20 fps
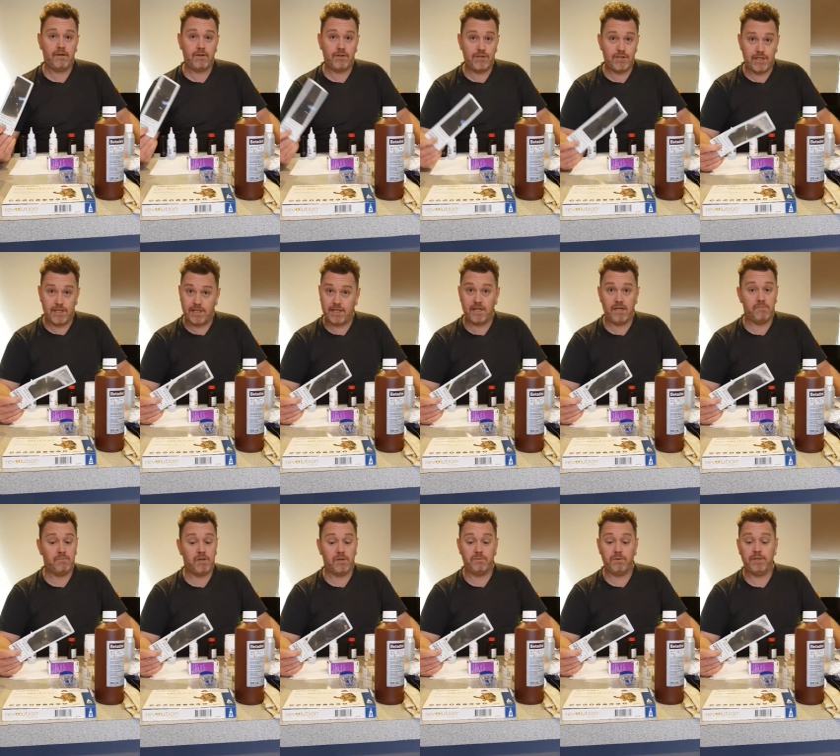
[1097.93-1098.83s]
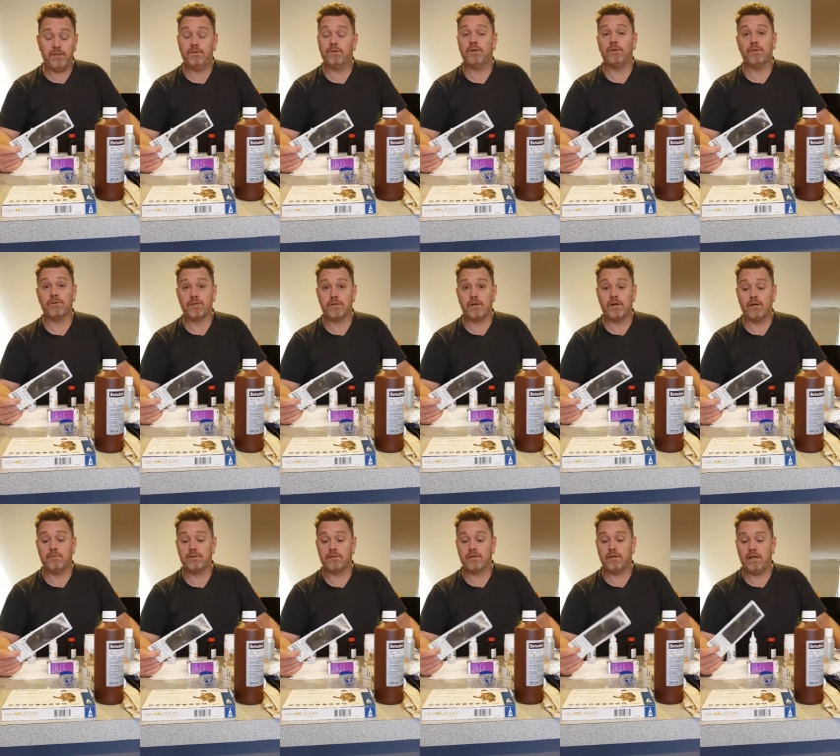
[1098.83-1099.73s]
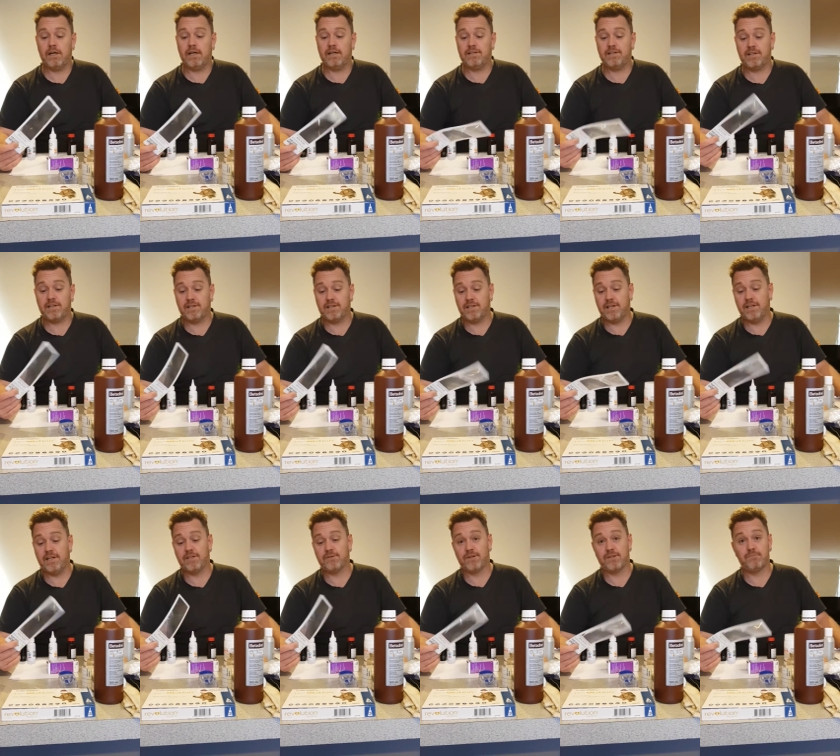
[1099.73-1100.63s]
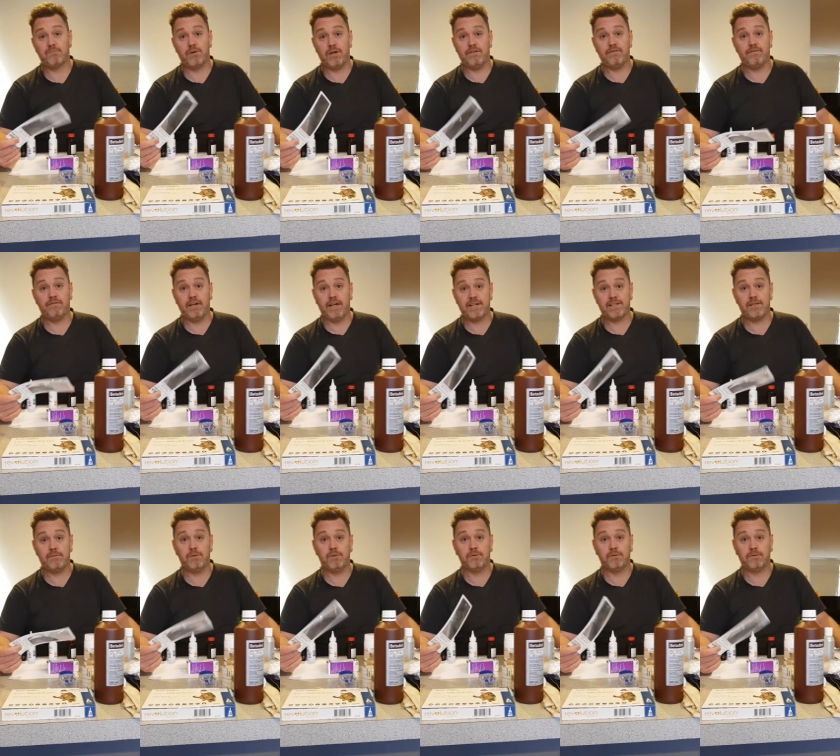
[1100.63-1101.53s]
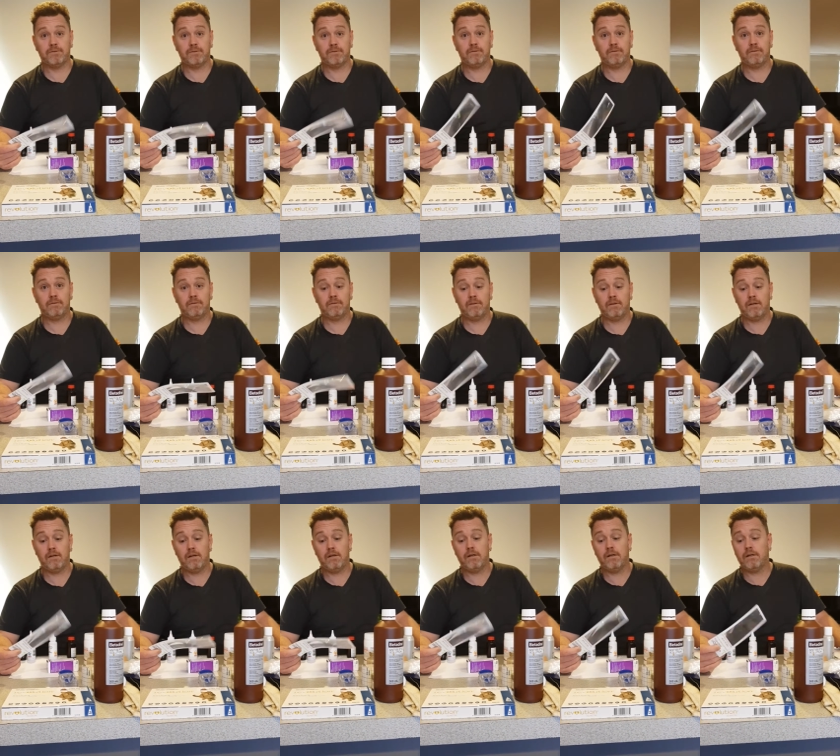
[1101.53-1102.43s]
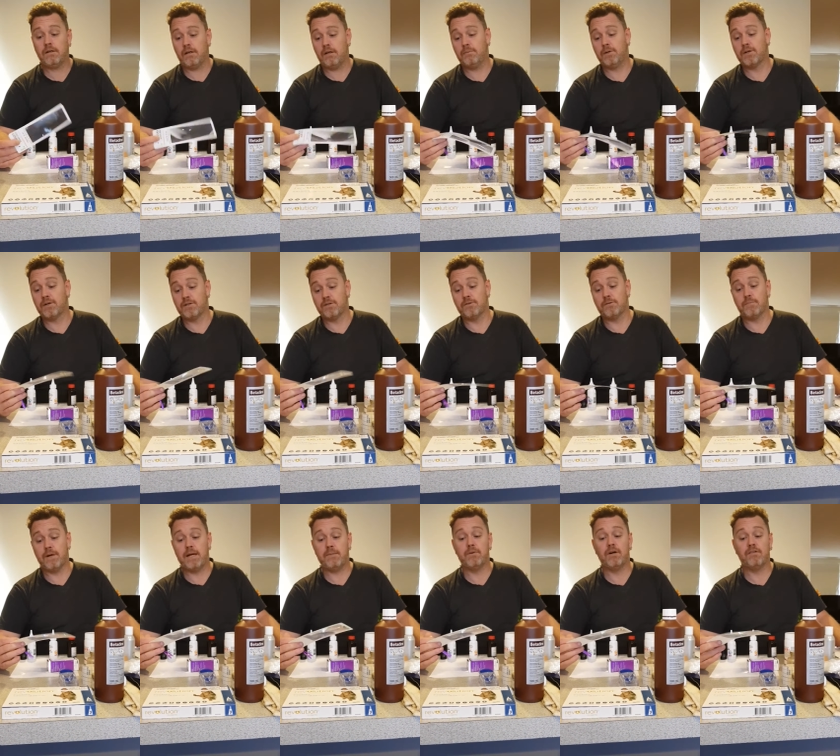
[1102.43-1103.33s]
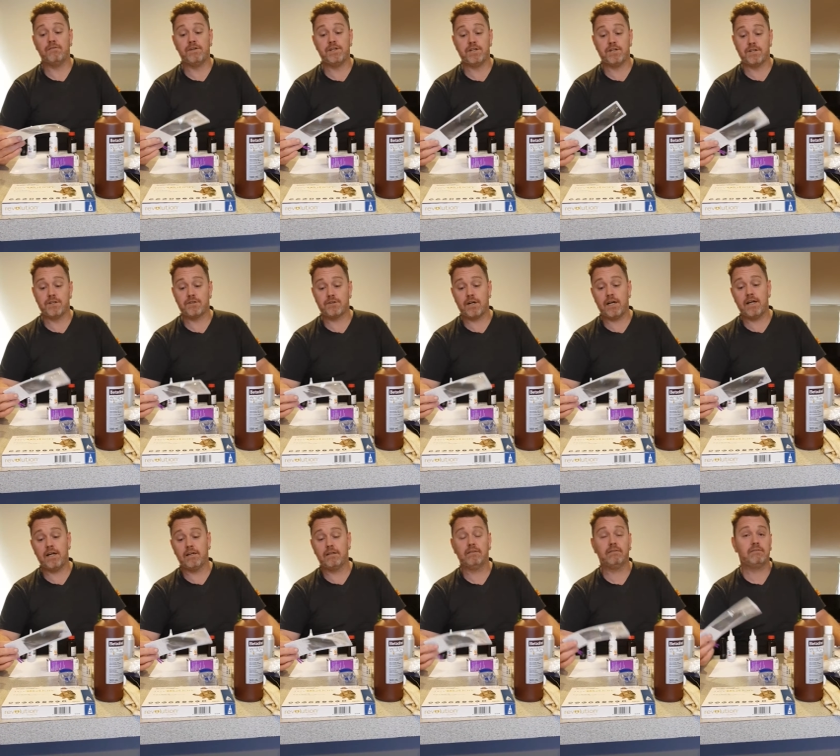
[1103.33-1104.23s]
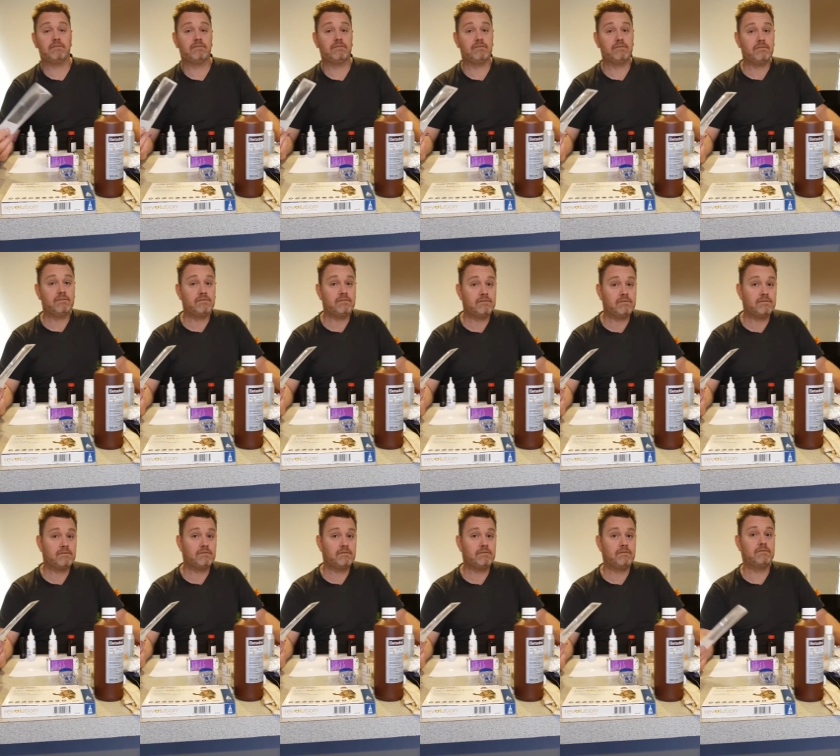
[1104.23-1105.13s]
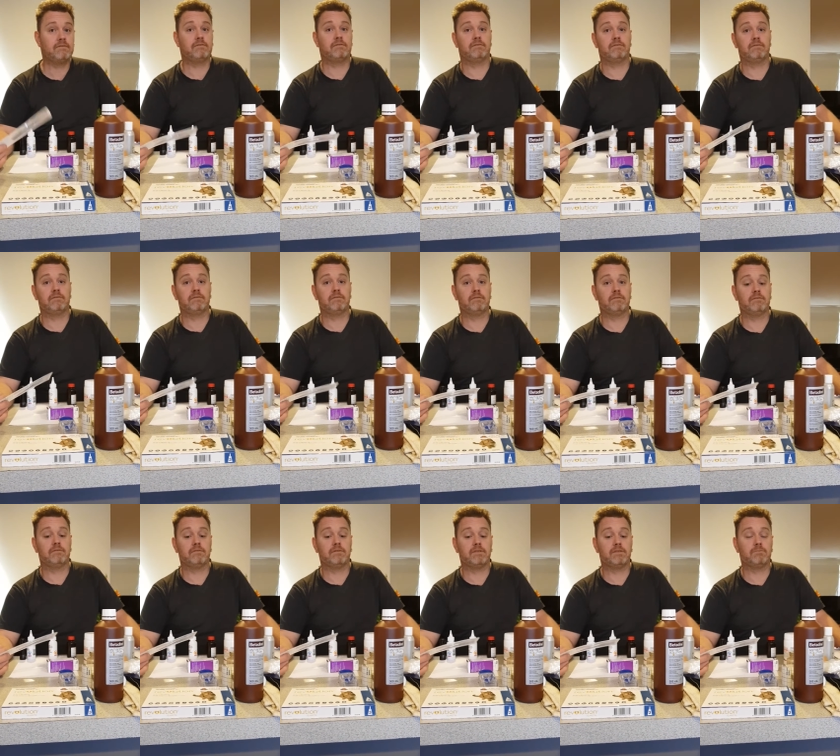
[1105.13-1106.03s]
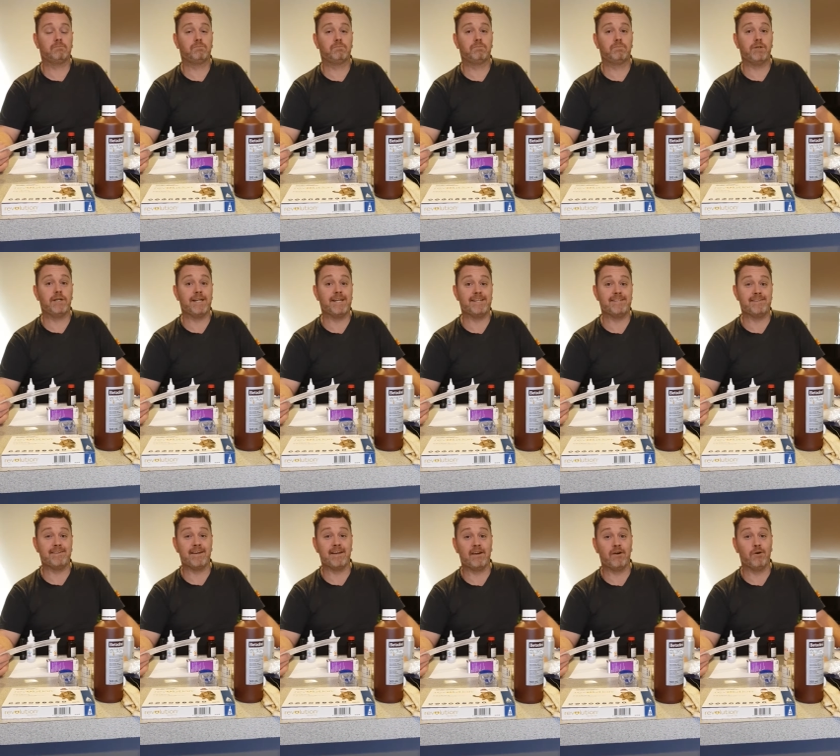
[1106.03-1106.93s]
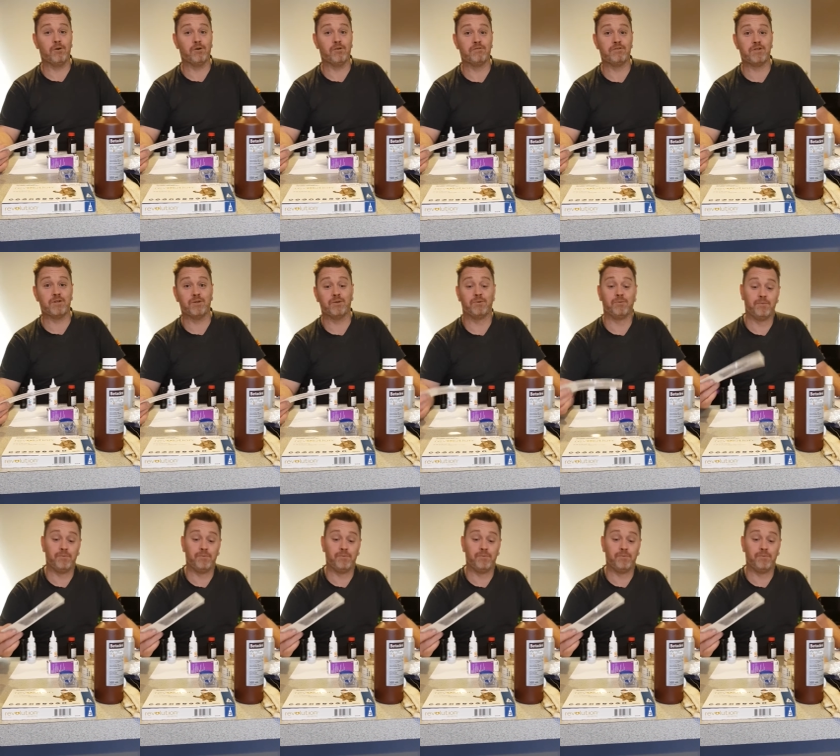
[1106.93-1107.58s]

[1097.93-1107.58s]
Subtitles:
Try and keep one with you at all times. As you can see, this one's pretty flexible. And because it's made by Vision Australia, it's pretty easy to get hold of too.